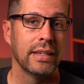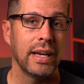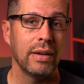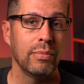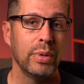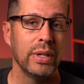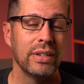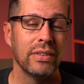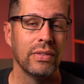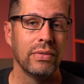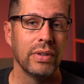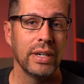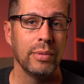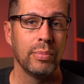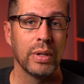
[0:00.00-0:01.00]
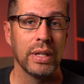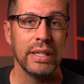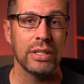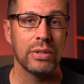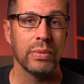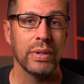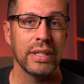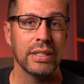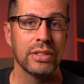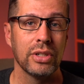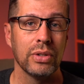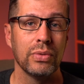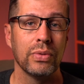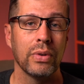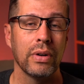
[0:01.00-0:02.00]
I've been very pleased with it
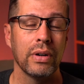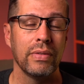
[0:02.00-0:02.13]
so far.